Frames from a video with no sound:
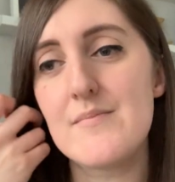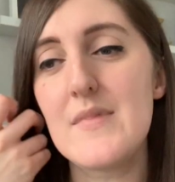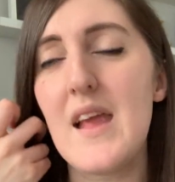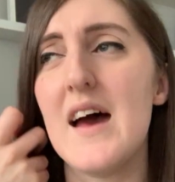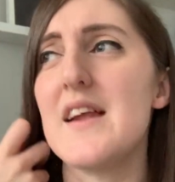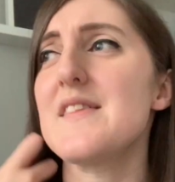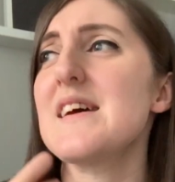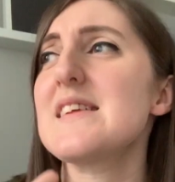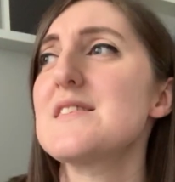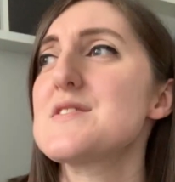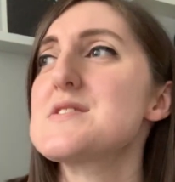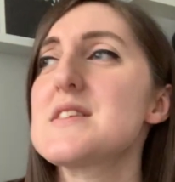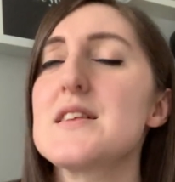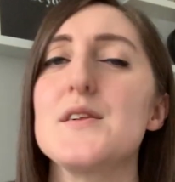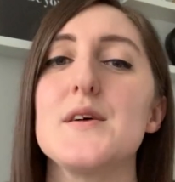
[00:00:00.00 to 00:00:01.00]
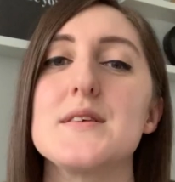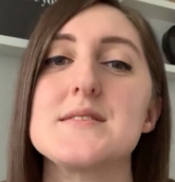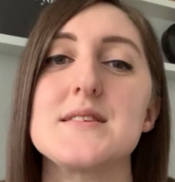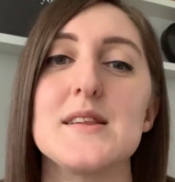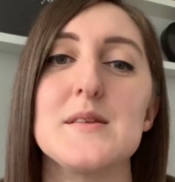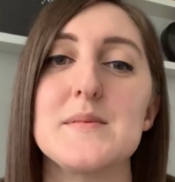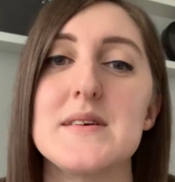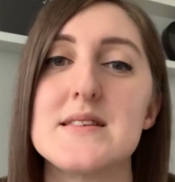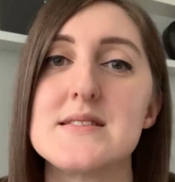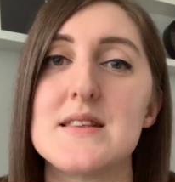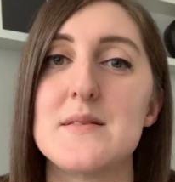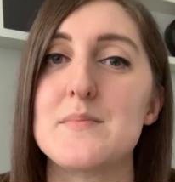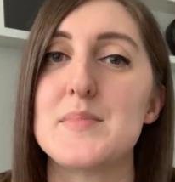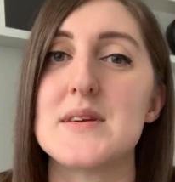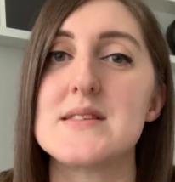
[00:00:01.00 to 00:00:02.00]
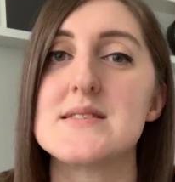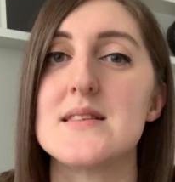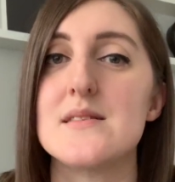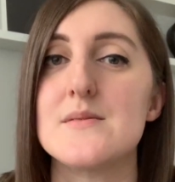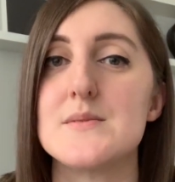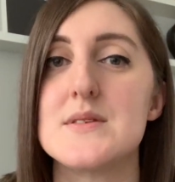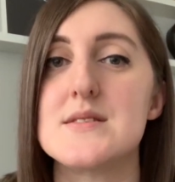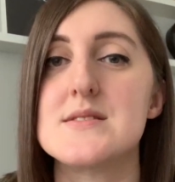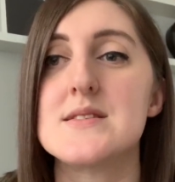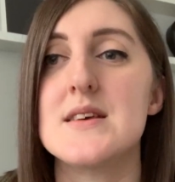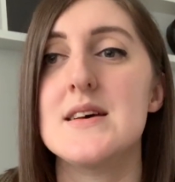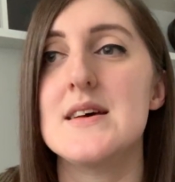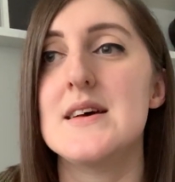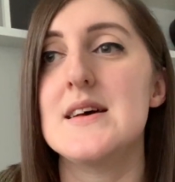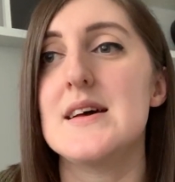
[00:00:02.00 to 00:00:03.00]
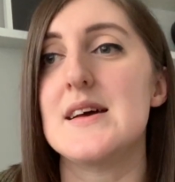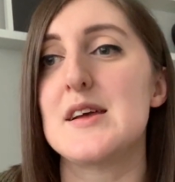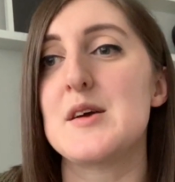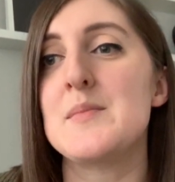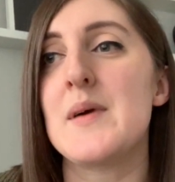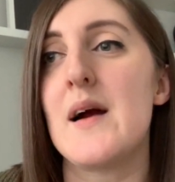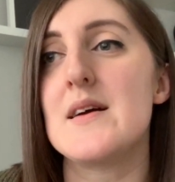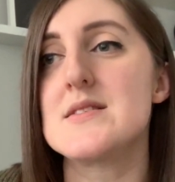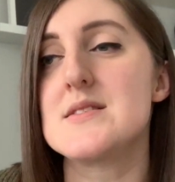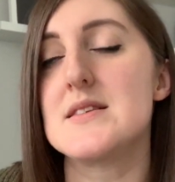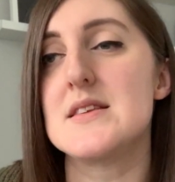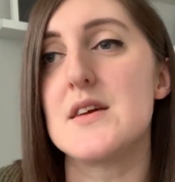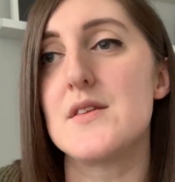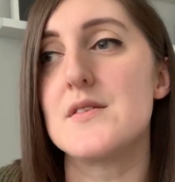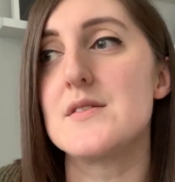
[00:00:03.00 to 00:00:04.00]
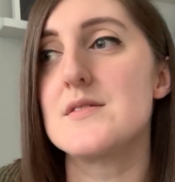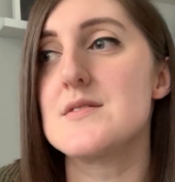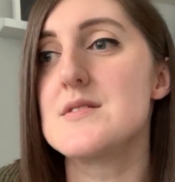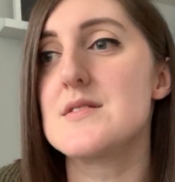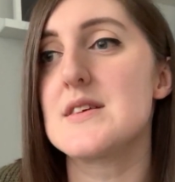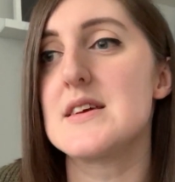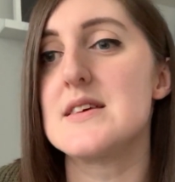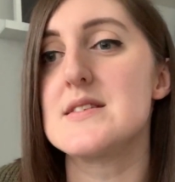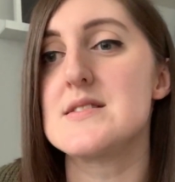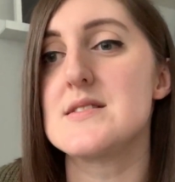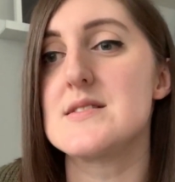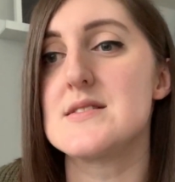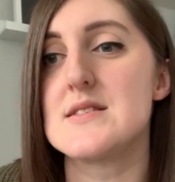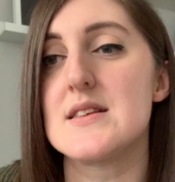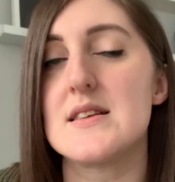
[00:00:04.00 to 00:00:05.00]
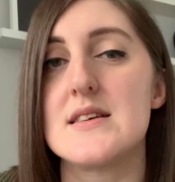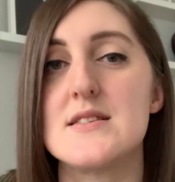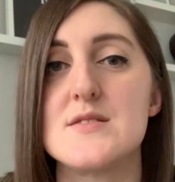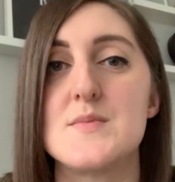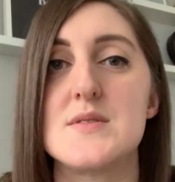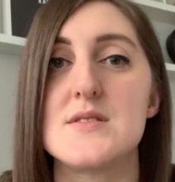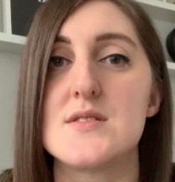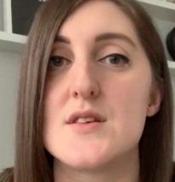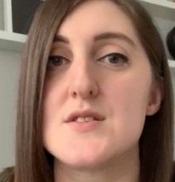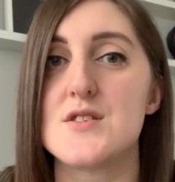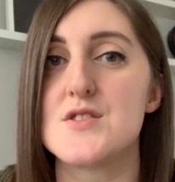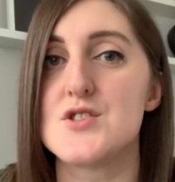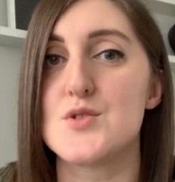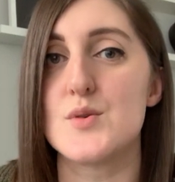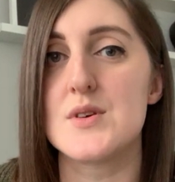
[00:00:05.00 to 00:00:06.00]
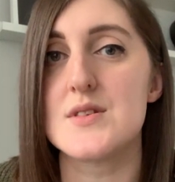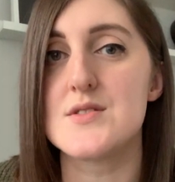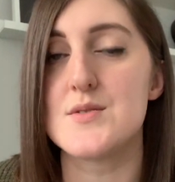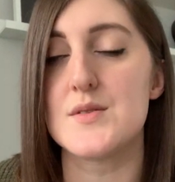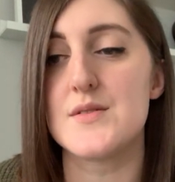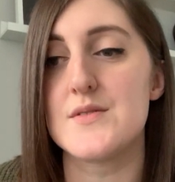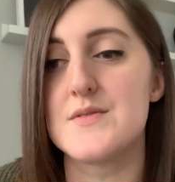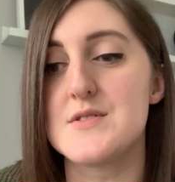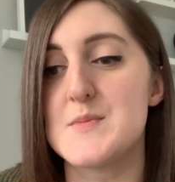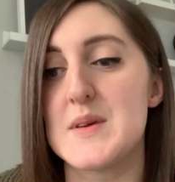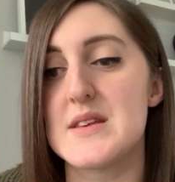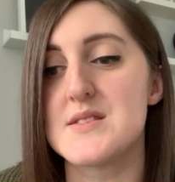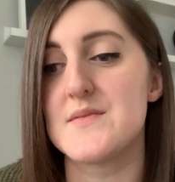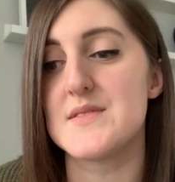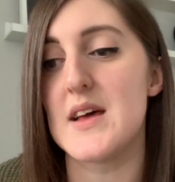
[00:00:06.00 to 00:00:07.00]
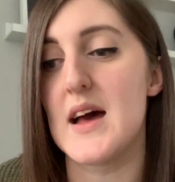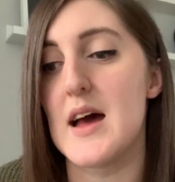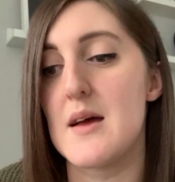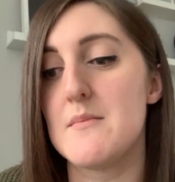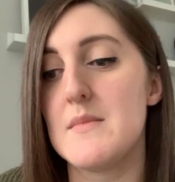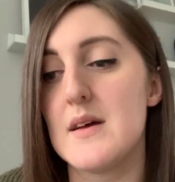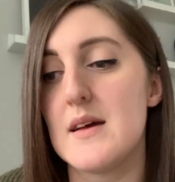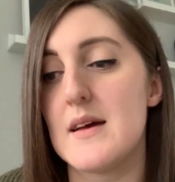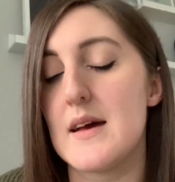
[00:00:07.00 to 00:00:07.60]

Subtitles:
I think they're still all amazed that Bristol was, in comparison to other cases, that his was such a short sort of space of time.